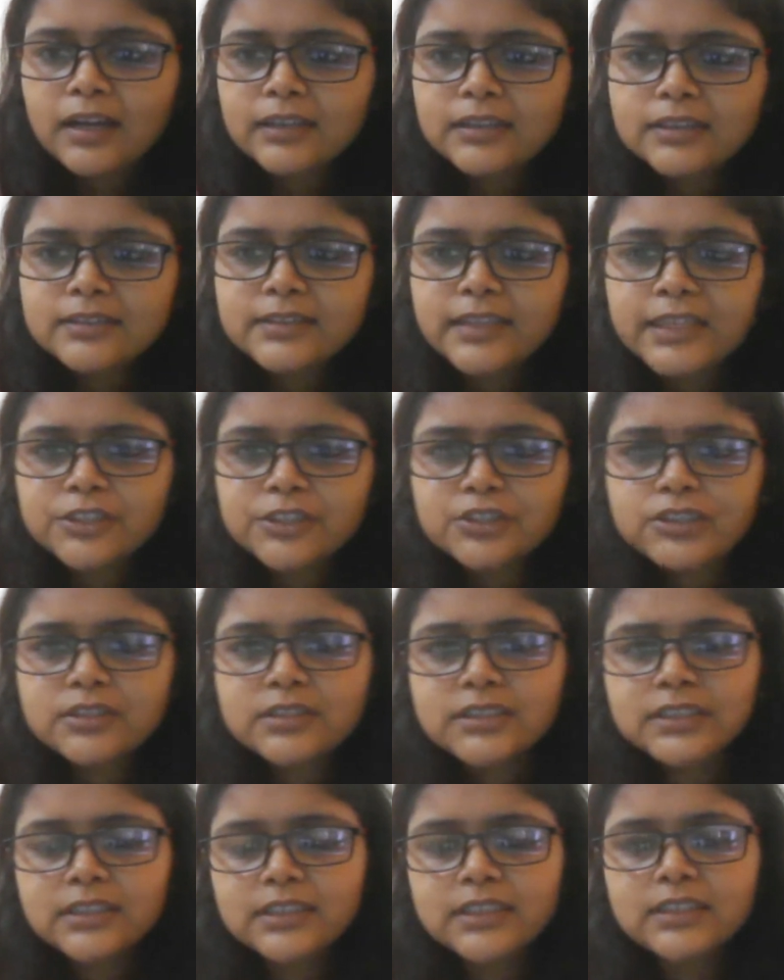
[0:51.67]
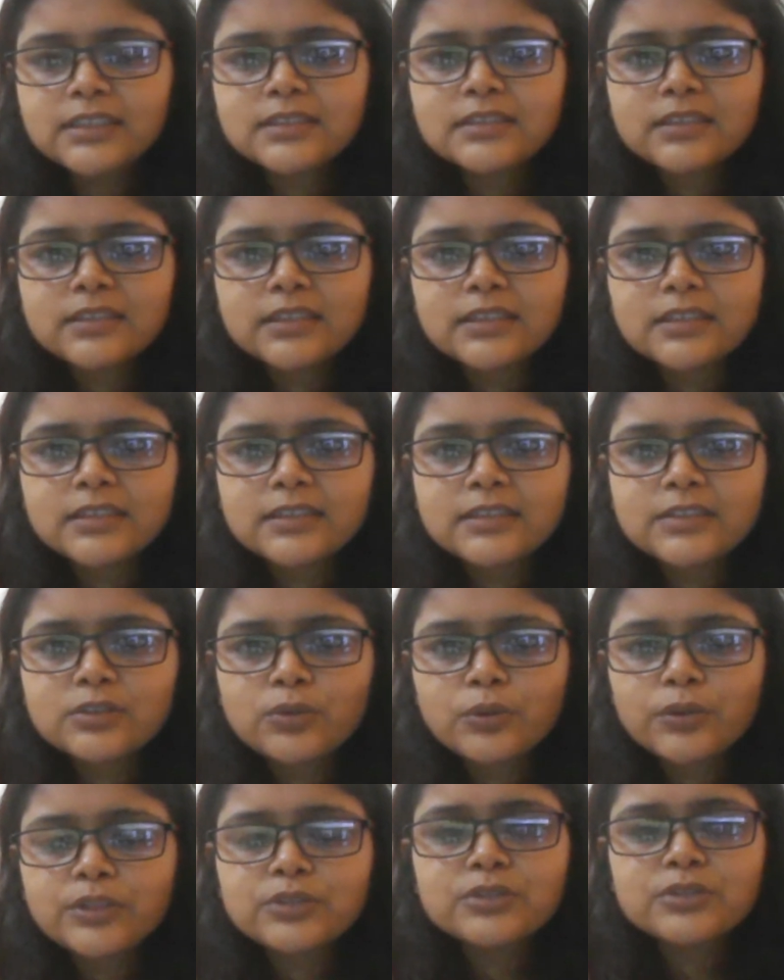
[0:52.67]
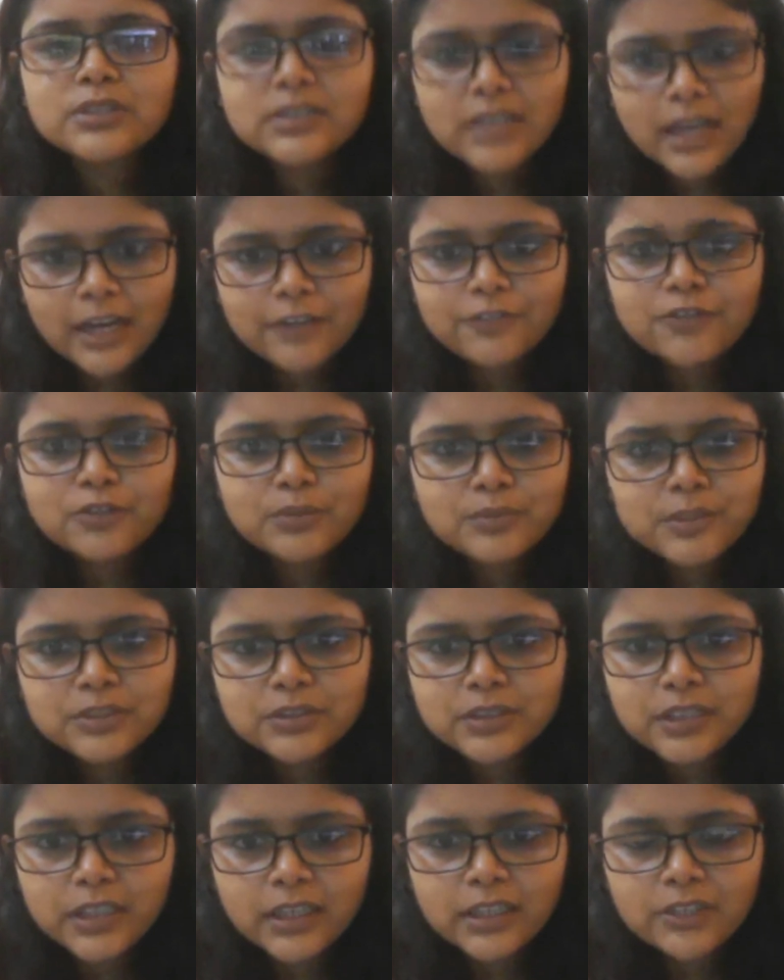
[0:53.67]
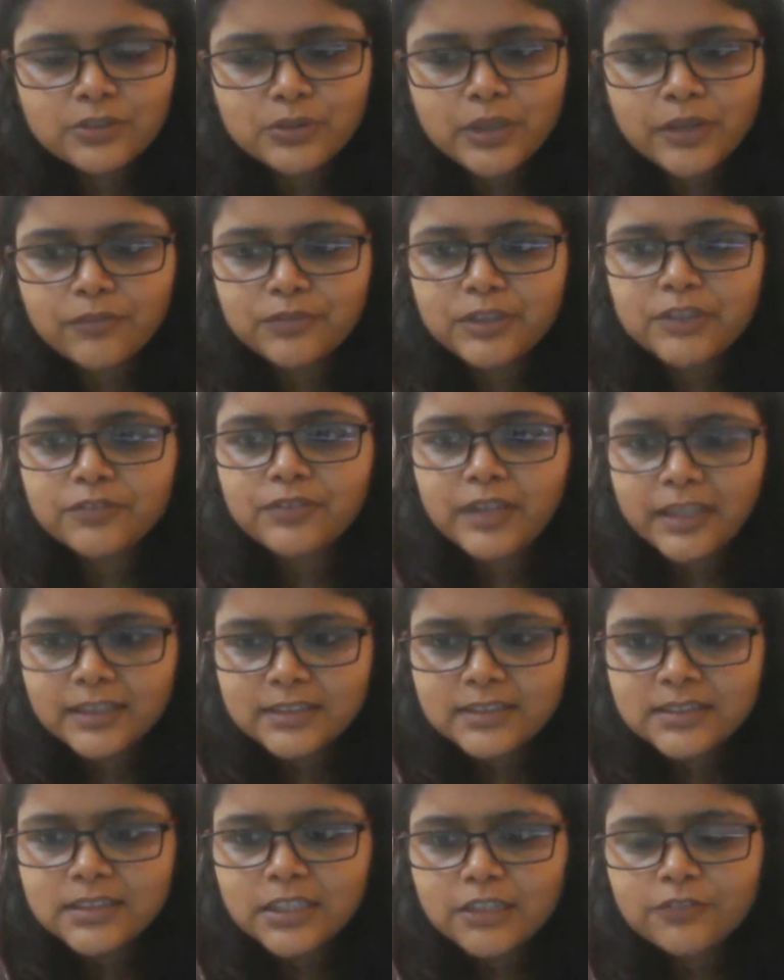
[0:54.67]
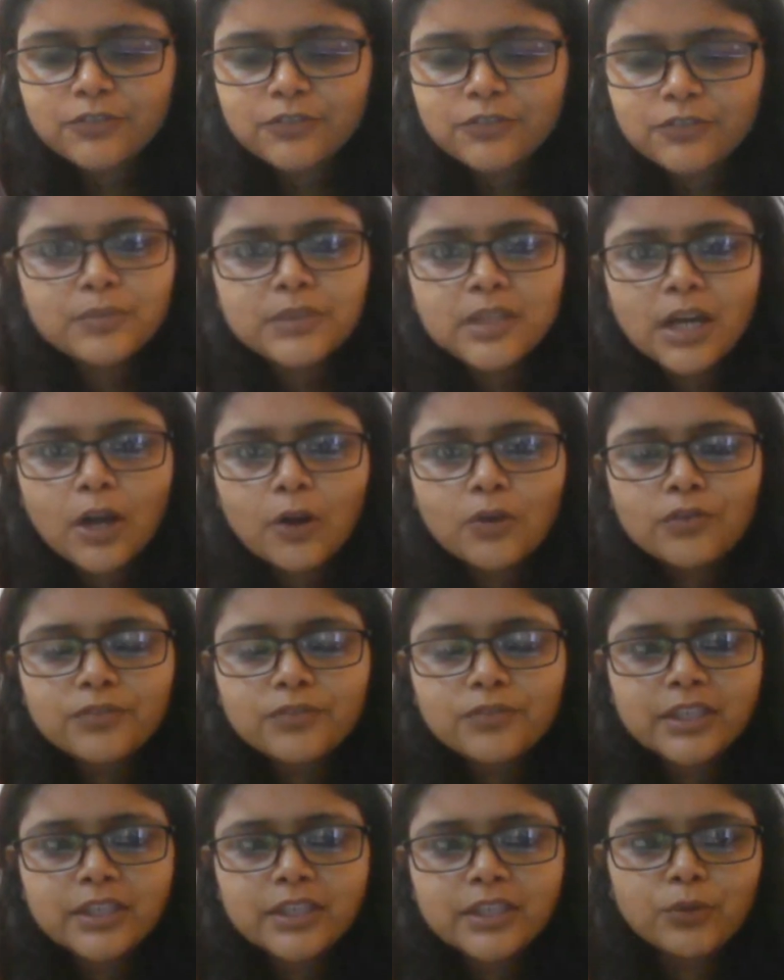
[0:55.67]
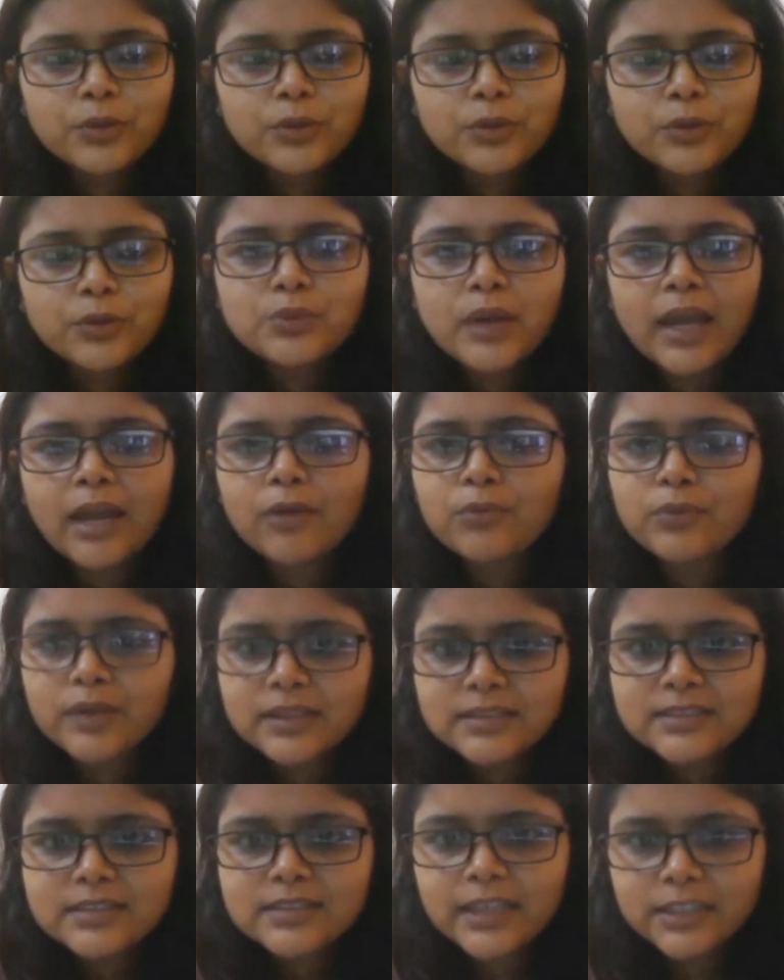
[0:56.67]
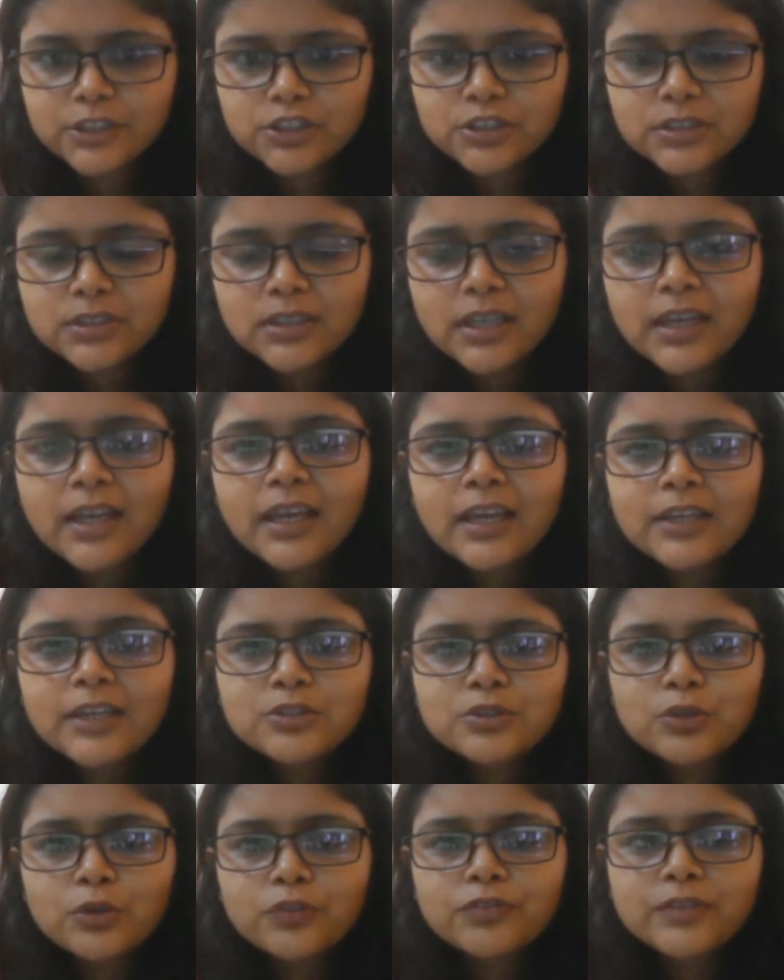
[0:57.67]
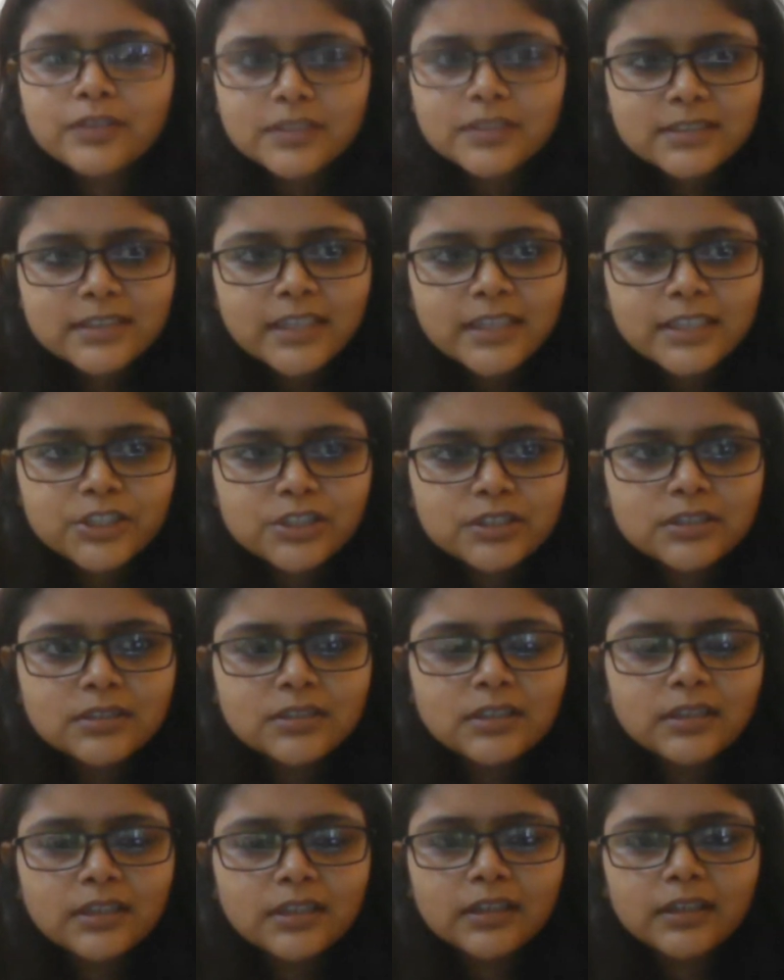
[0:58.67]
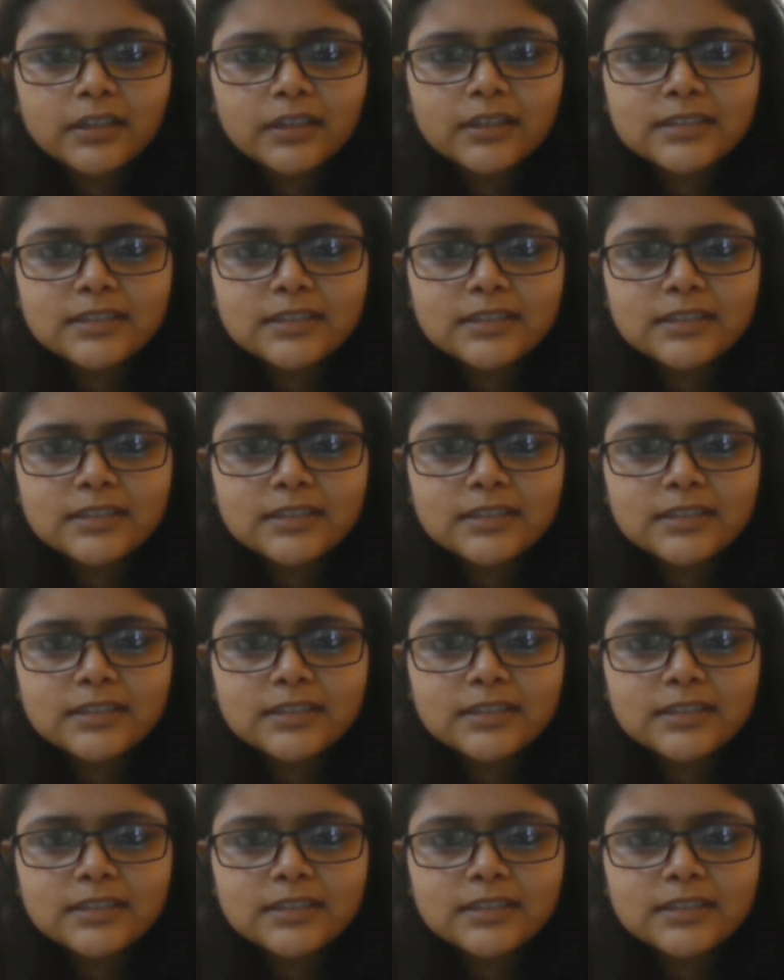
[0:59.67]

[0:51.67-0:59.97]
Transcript: This lecture series is going to start from today. So every Wednesday from now, we are going to have one session. So first session is